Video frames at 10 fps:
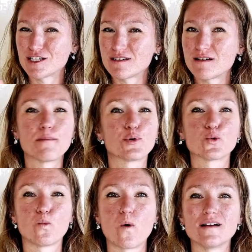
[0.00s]
number
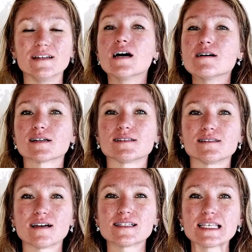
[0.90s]
1,
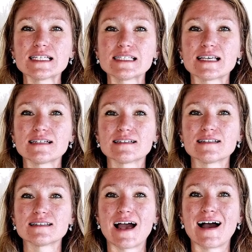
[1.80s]
does this sentence
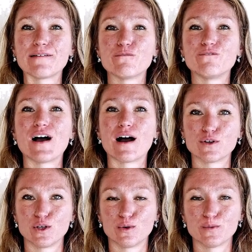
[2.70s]
add
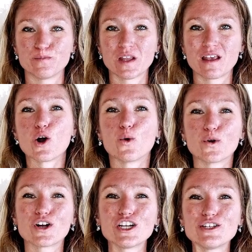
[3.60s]
value? We're
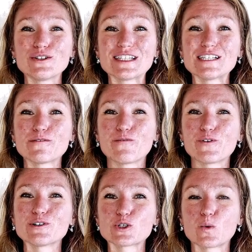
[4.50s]
going to use this
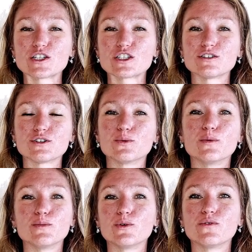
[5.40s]
first question to
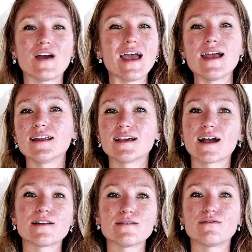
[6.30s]
remove any kind
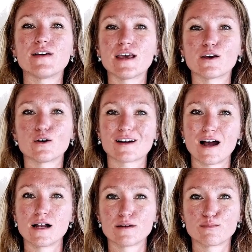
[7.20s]
of vague or
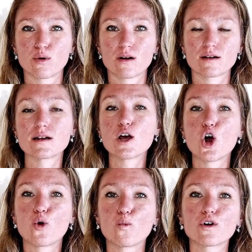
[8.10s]
unimportant
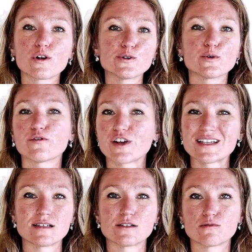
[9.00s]
words or
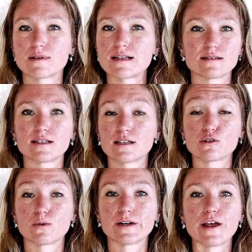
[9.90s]
phrases or sentences or
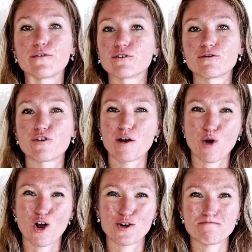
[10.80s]
whatever from
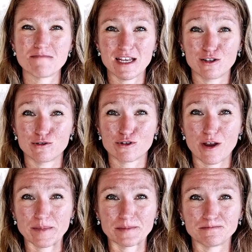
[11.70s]
our manuscript.
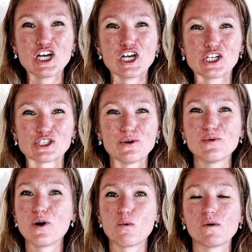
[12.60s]
So
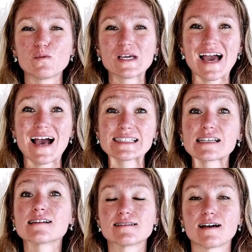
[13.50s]
when we ask,
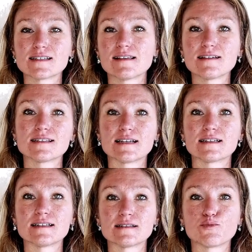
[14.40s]
does this
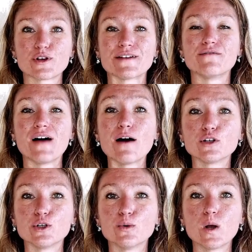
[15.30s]
sentence bring
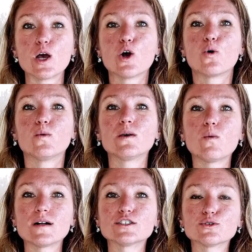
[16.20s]
value, we
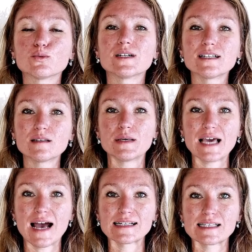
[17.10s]
want to really be
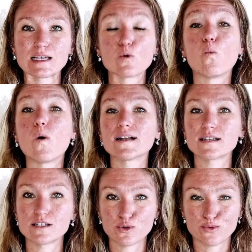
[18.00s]
asking, what is
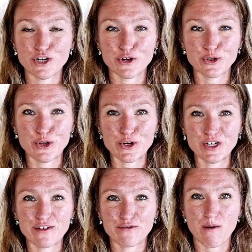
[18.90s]
the reader
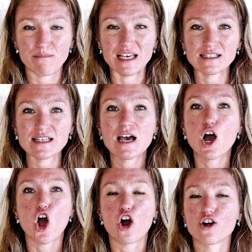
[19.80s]
learning from this?
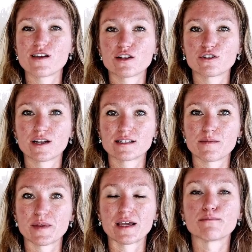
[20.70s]
Are they learning
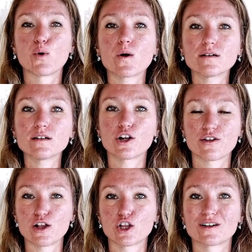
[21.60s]
something important? Are they
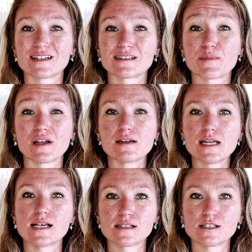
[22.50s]
learning something
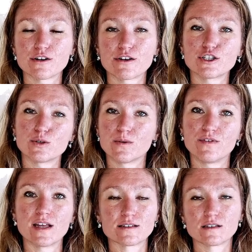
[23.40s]
necessary to
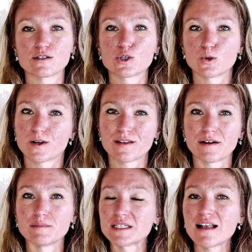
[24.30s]
advance the story that
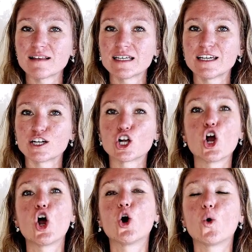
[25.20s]
I'm telling here?
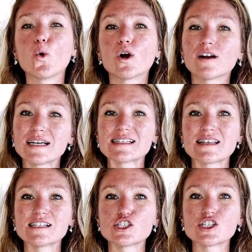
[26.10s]
Or is
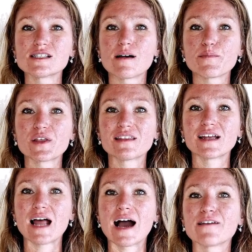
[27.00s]
this just something that
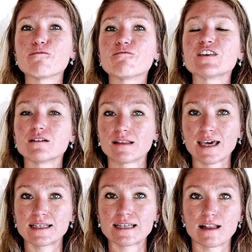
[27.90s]
I feel like
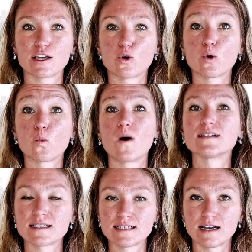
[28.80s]
telling or want
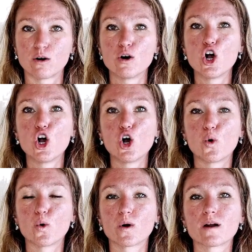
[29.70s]
to tell
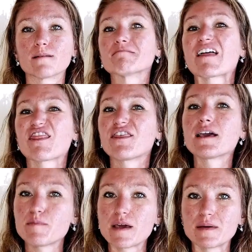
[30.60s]
or think
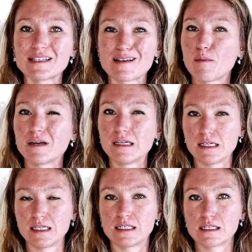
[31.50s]
maybe somebody
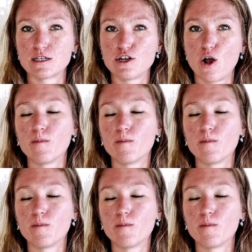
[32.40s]
needs to know?